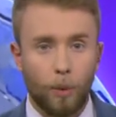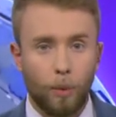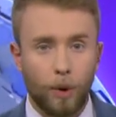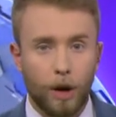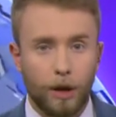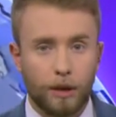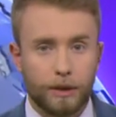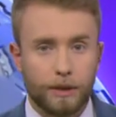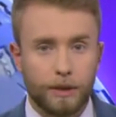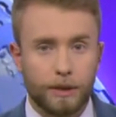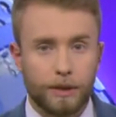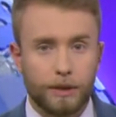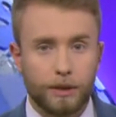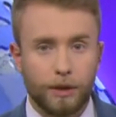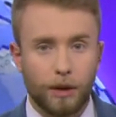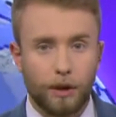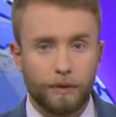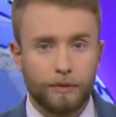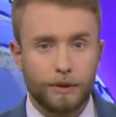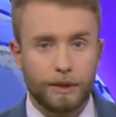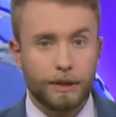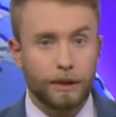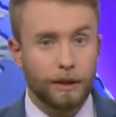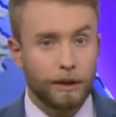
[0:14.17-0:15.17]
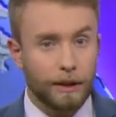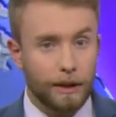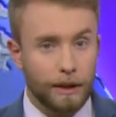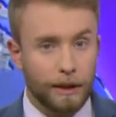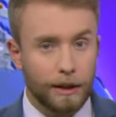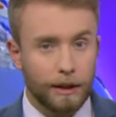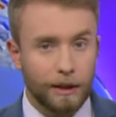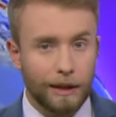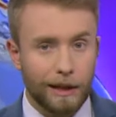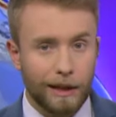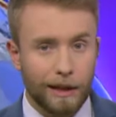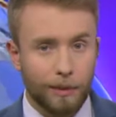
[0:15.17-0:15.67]
while Sentsov is
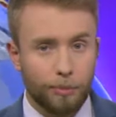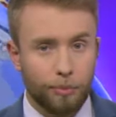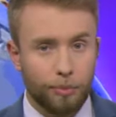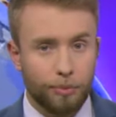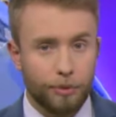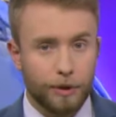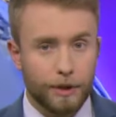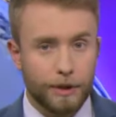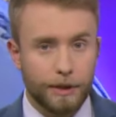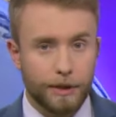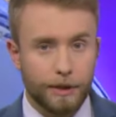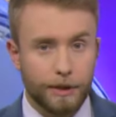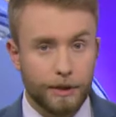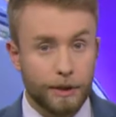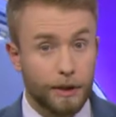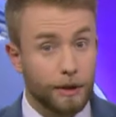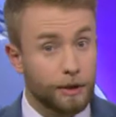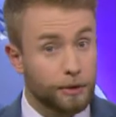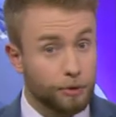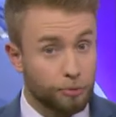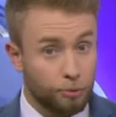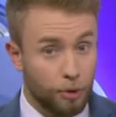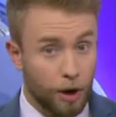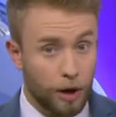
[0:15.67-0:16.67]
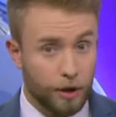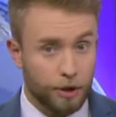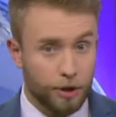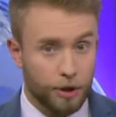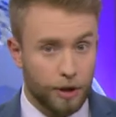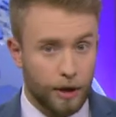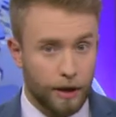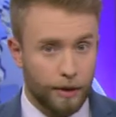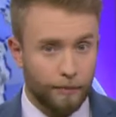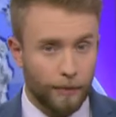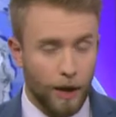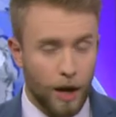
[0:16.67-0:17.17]
illegally imprisoned in
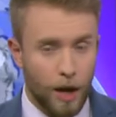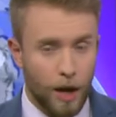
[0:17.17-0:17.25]
Russia.